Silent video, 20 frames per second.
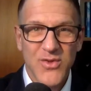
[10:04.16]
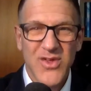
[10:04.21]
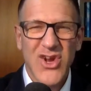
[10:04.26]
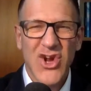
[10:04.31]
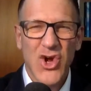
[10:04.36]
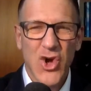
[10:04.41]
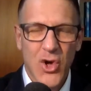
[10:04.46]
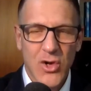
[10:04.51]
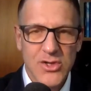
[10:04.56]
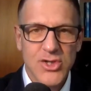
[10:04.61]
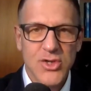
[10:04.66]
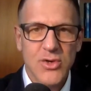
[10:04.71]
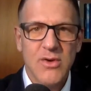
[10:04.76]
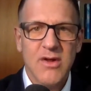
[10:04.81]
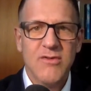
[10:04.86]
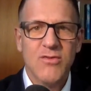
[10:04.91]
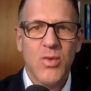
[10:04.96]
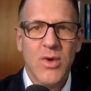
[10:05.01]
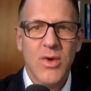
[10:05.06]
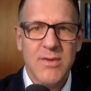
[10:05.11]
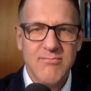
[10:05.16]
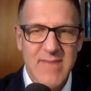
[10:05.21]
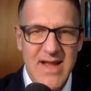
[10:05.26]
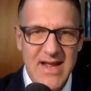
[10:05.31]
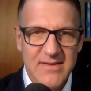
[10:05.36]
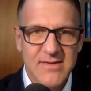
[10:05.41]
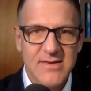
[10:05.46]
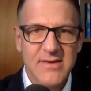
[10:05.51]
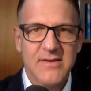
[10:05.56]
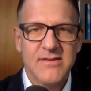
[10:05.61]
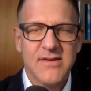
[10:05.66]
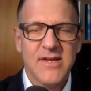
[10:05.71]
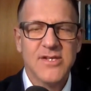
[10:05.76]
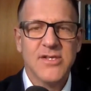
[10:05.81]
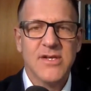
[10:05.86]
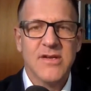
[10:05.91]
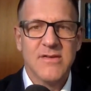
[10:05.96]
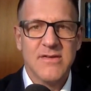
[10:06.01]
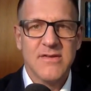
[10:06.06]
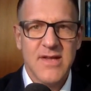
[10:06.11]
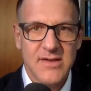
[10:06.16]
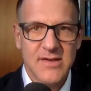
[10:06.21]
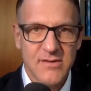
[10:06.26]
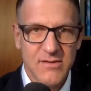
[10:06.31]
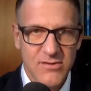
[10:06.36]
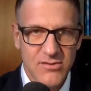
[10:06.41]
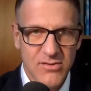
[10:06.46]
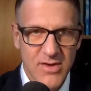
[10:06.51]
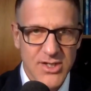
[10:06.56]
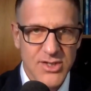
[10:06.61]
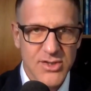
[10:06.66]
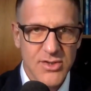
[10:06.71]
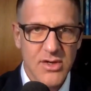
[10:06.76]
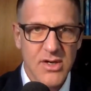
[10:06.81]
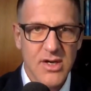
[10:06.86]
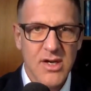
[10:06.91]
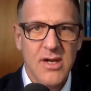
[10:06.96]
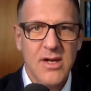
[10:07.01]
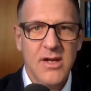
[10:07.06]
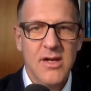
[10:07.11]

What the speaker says: The culture is what makes a decision. It's not the structure.